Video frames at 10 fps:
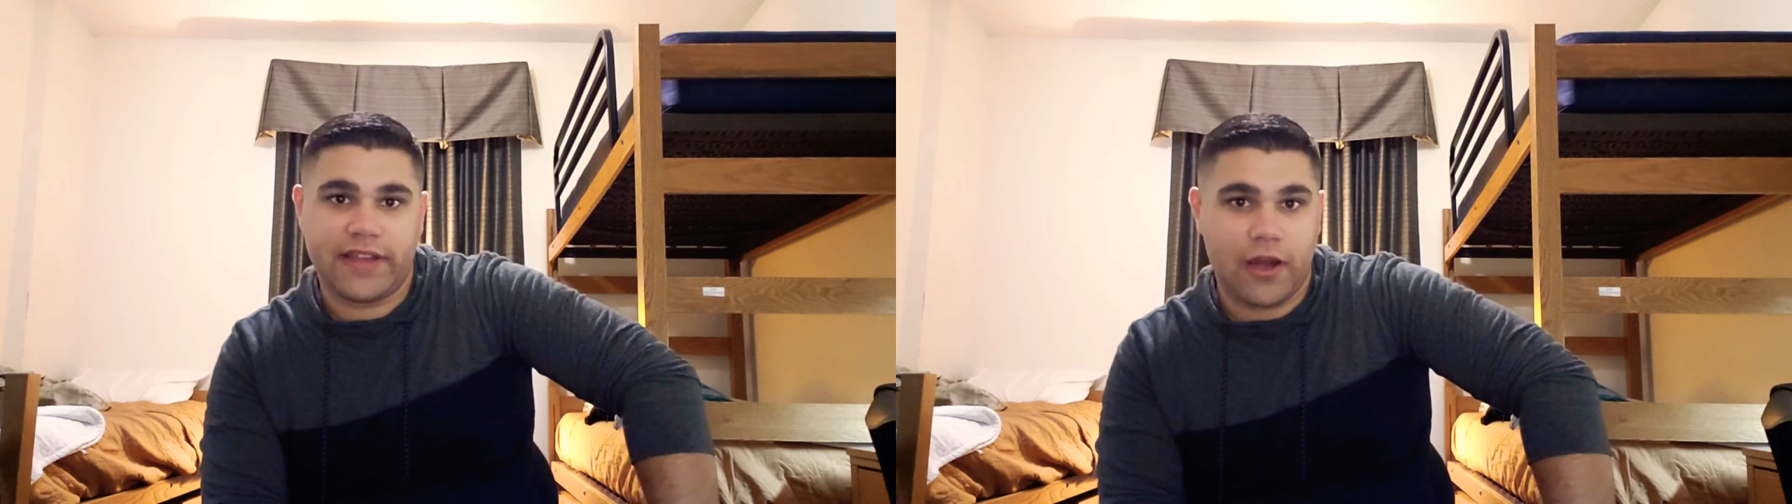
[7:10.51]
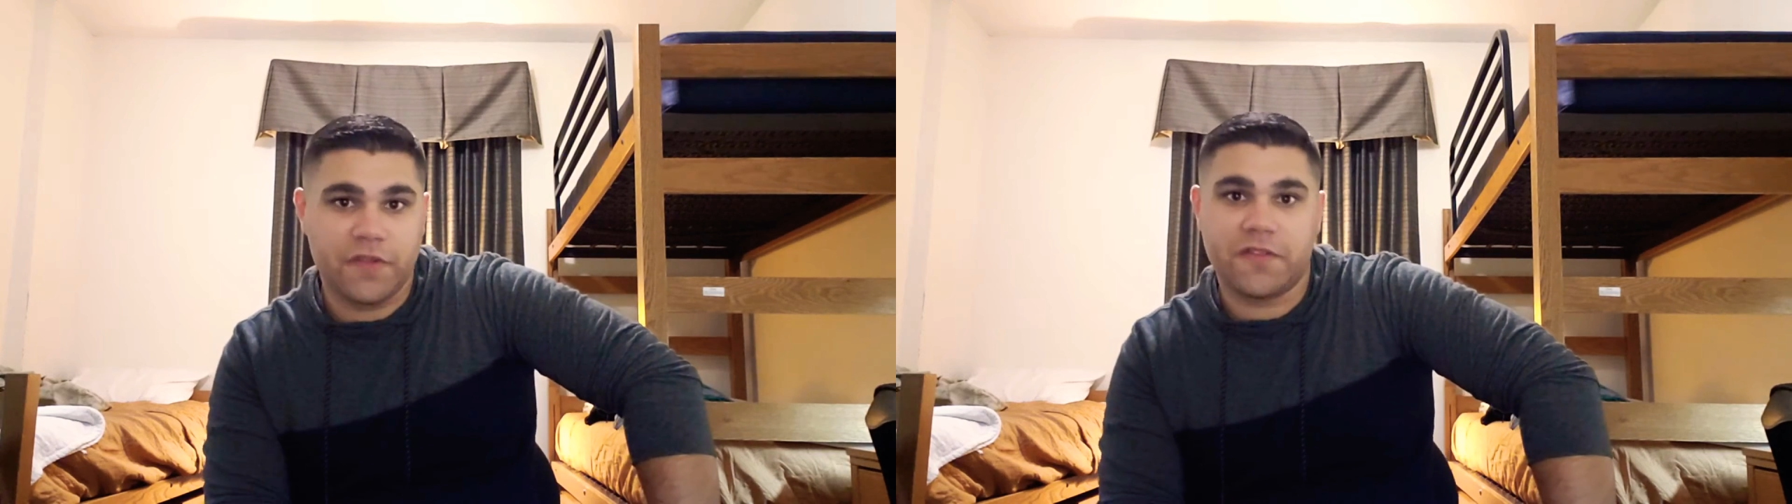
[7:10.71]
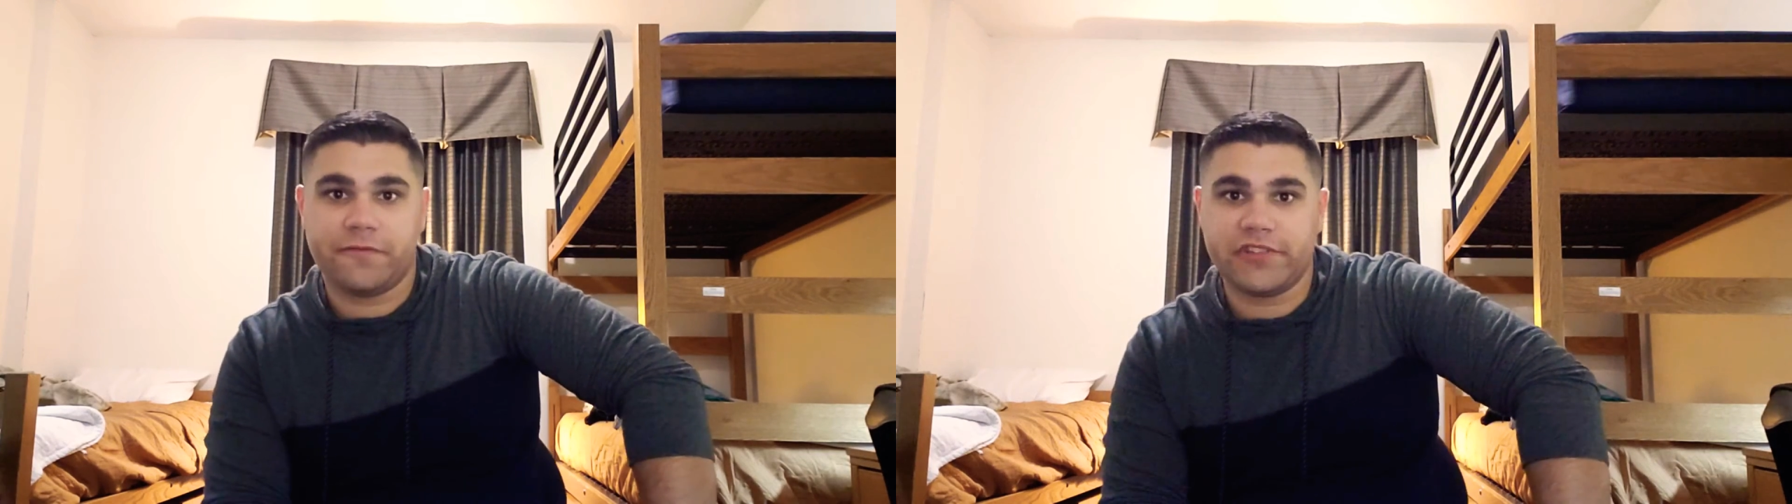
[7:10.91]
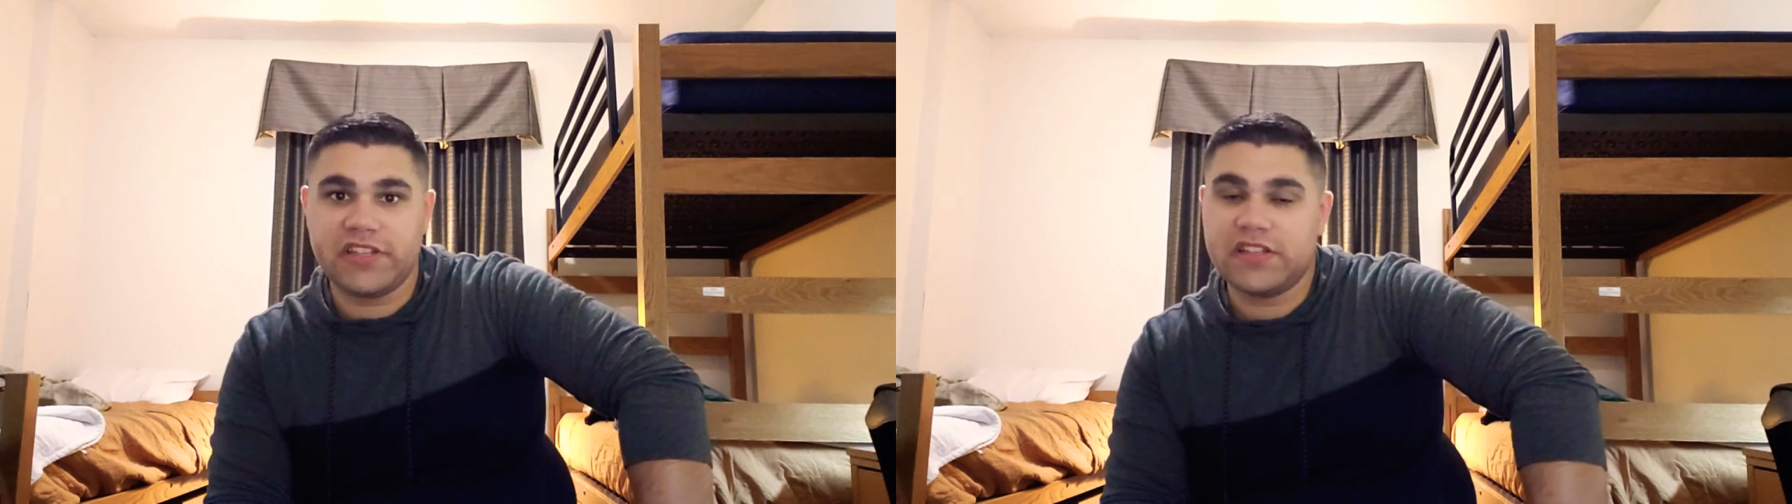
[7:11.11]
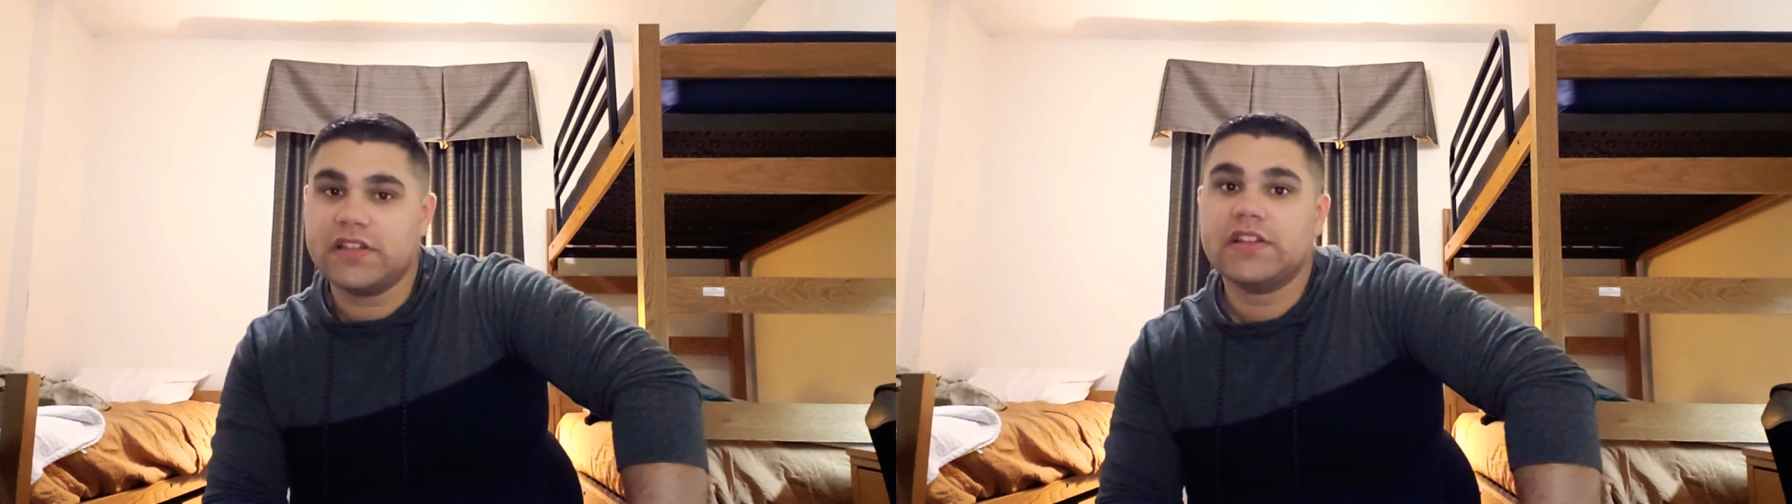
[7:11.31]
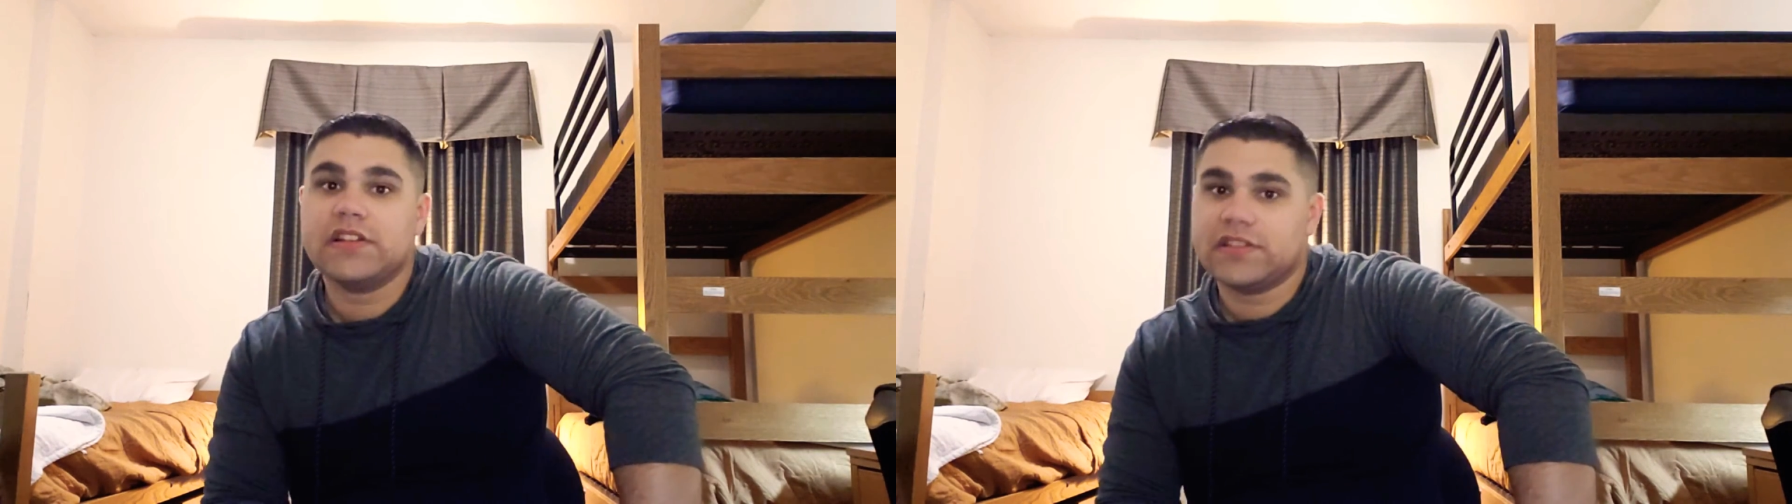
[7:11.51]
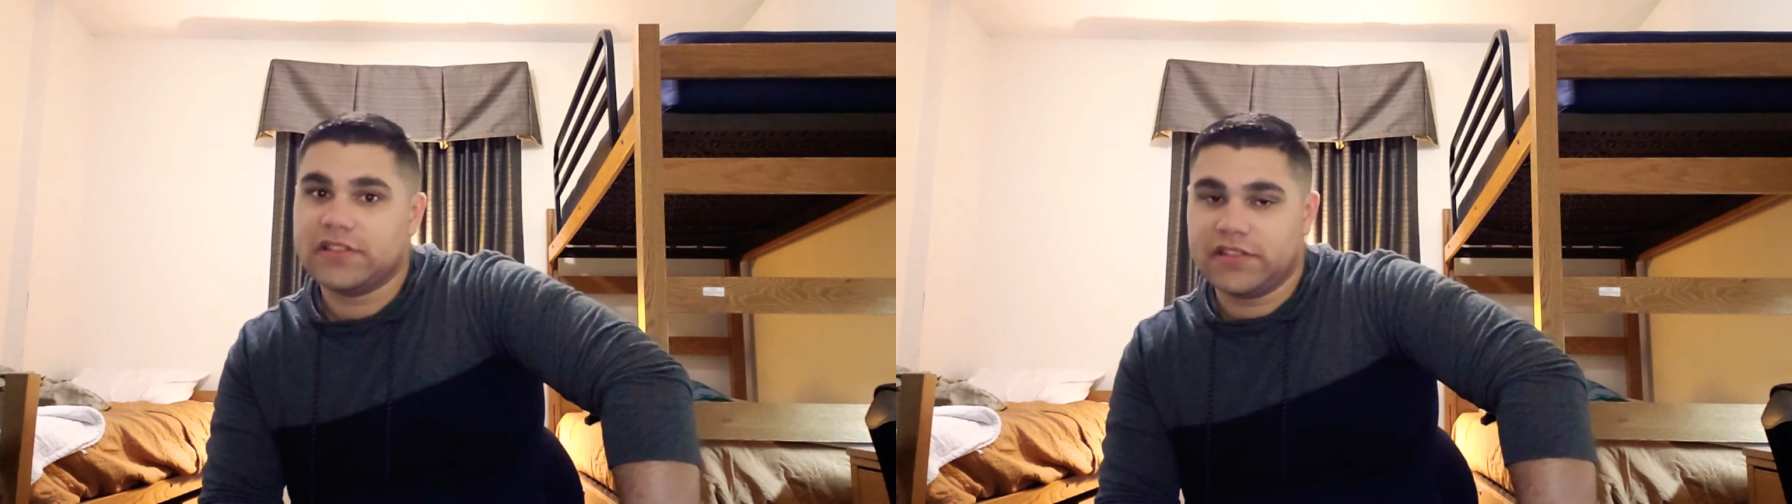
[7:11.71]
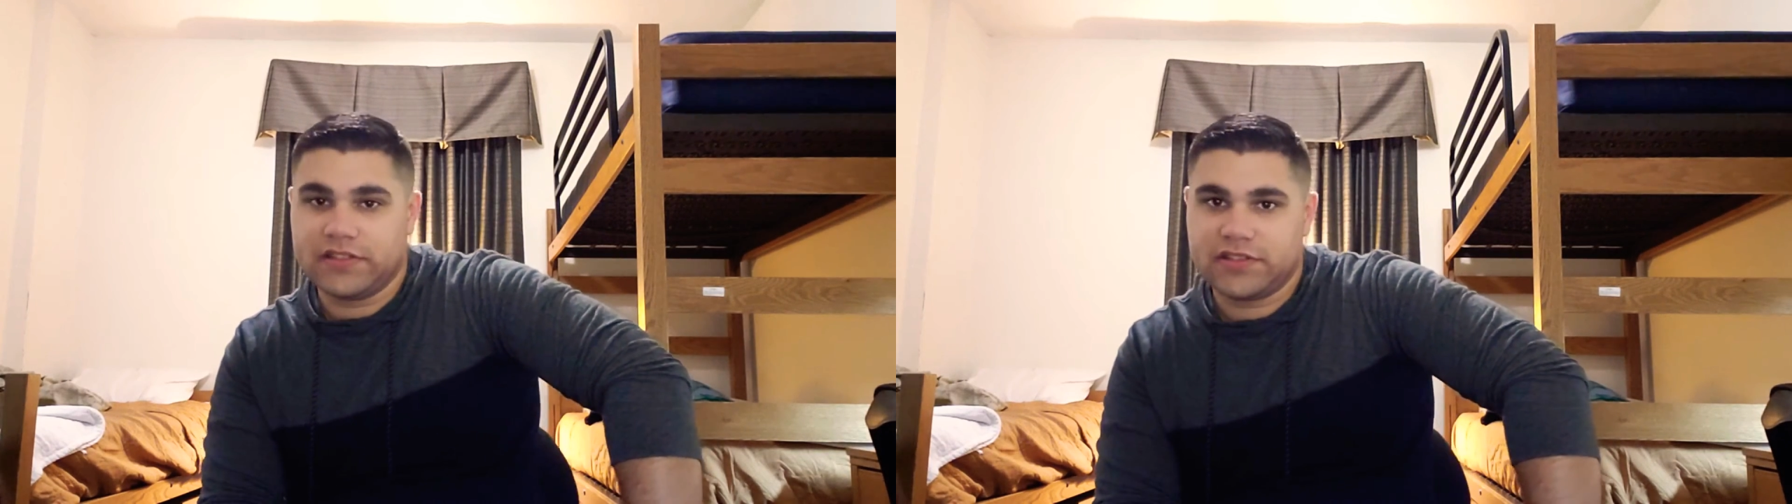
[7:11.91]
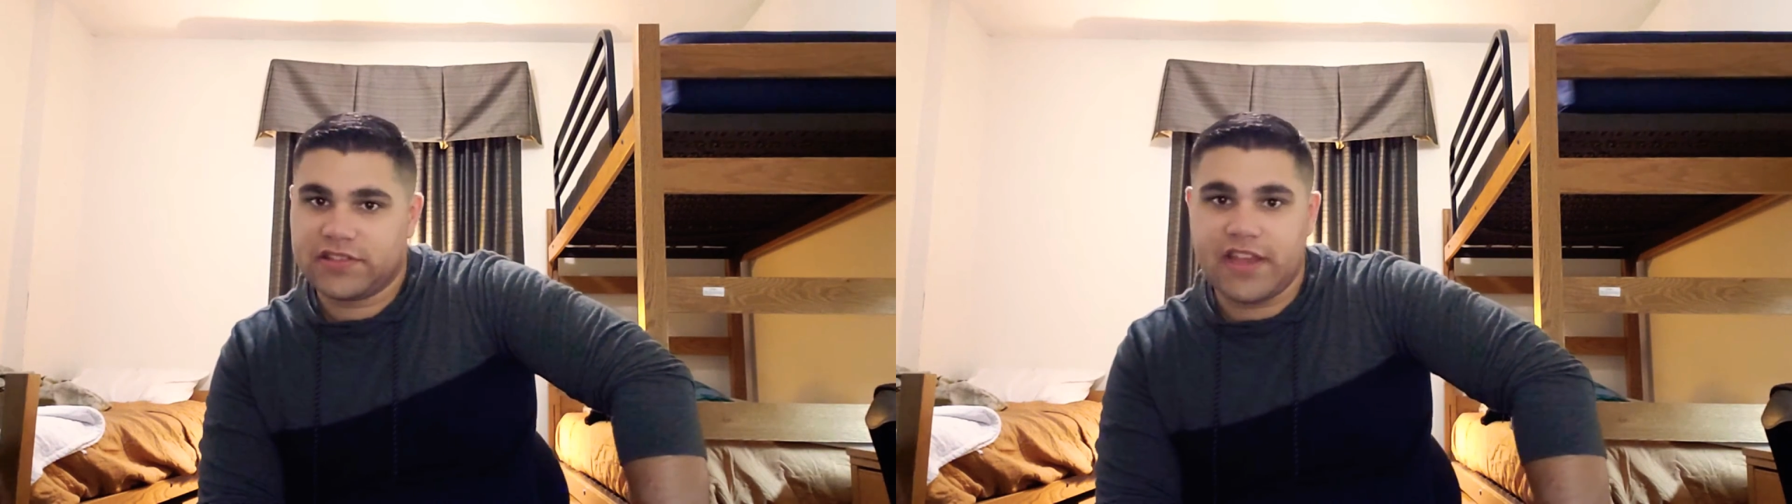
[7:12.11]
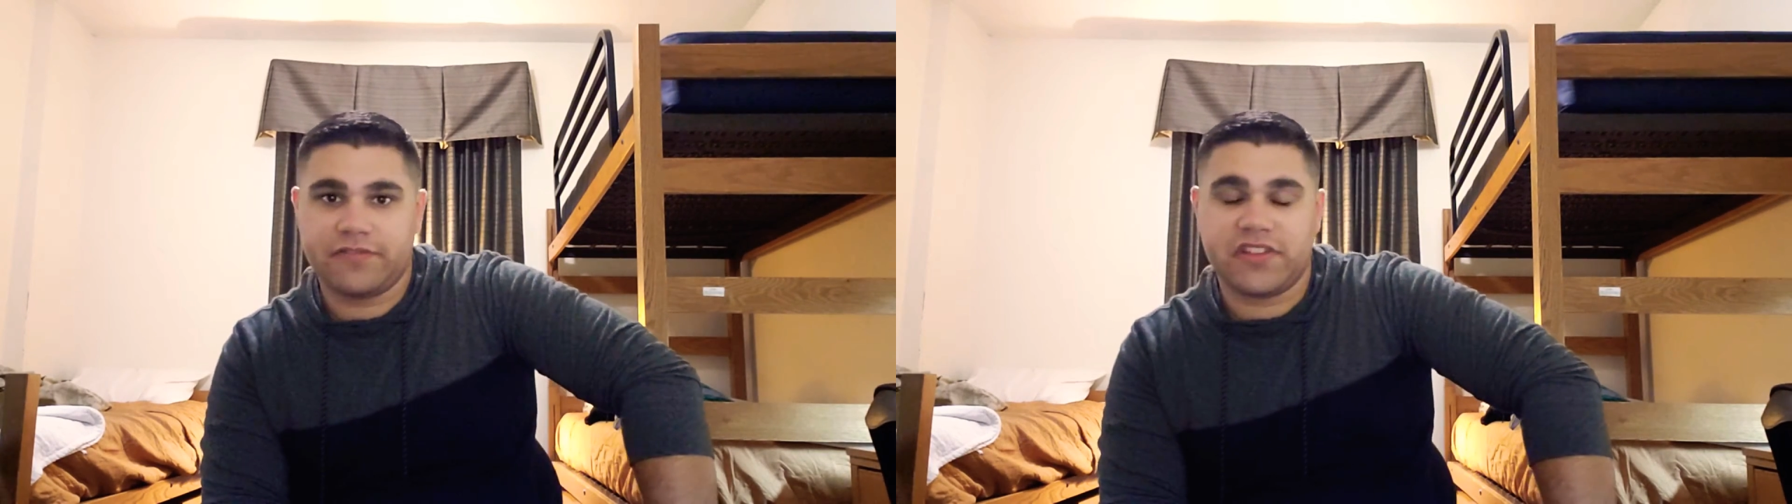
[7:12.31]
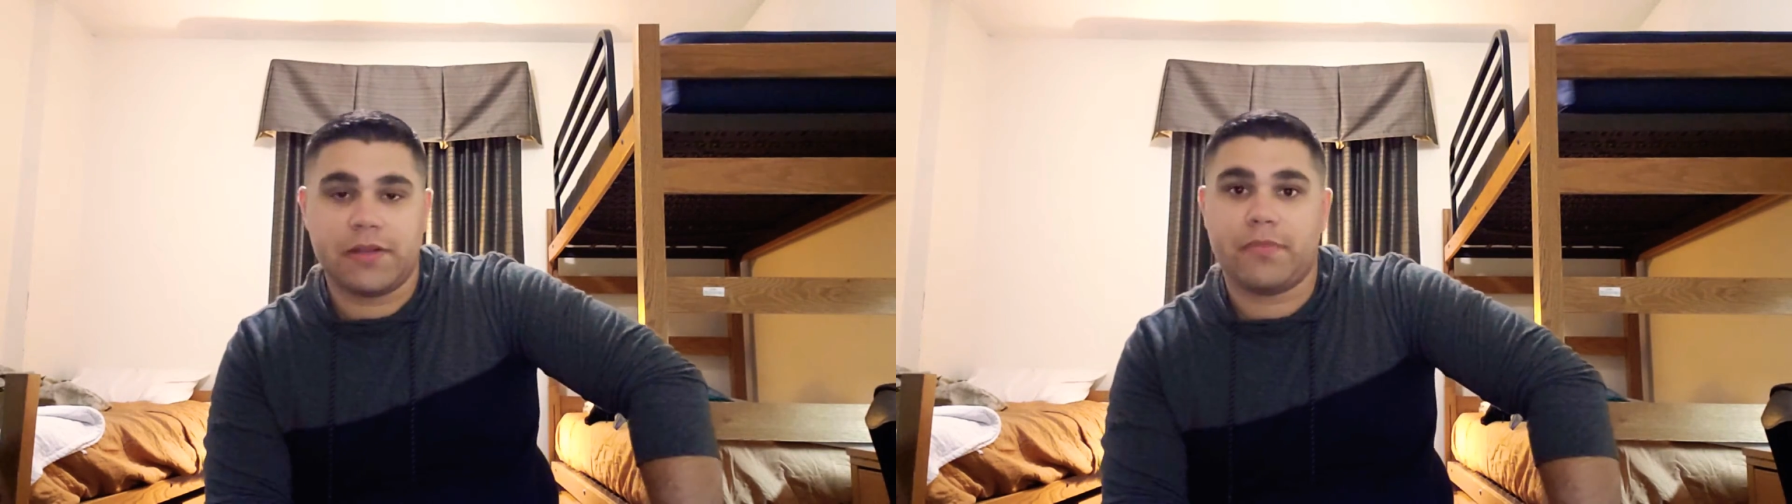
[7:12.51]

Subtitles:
Out in the fleet, safety.